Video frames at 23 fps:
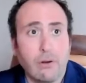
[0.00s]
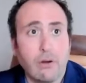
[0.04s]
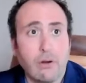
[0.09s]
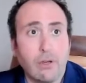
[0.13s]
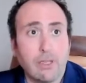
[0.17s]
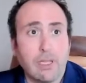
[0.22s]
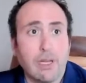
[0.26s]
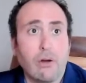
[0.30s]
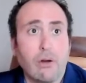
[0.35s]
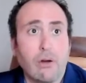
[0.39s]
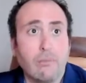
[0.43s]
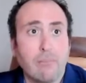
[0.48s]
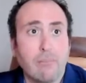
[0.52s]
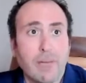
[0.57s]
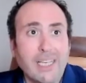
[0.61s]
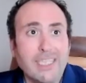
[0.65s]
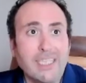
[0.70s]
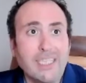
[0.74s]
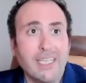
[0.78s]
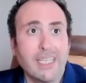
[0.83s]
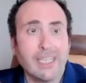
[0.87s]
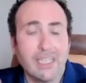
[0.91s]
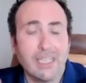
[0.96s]
on on
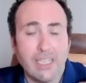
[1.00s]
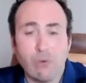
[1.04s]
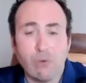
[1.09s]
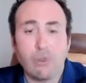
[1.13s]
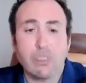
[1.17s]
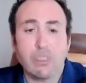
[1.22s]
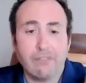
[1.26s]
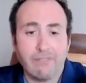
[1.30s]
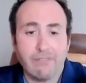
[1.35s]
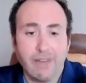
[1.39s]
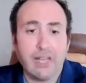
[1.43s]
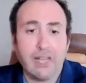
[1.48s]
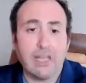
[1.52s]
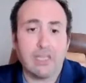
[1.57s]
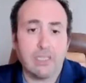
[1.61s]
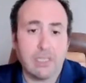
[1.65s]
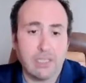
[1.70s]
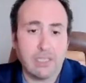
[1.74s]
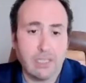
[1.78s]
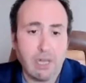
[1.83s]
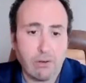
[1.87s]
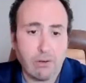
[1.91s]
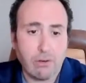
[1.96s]
basically cost of
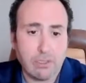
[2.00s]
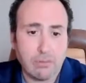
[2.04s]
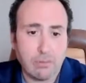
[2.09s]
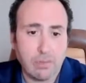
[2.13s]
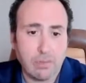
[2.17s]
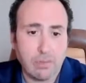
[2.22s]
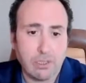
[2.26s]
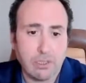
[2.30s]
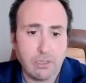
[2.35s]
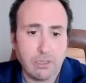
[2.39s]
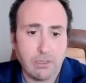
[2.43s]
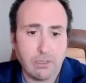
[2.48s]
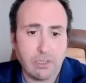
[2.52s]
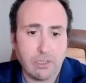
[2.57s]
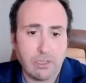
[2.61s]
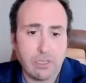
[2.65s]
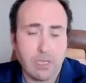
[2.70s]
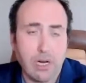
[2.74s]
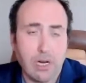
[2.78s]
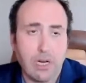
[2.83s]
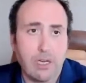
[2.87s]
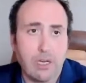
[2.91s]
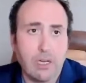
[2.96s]
financing now is, is you know is
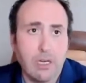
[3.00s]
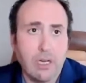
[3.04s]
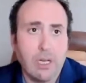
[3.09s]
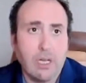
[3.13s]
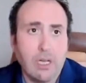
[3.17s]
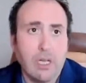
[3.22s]
higher.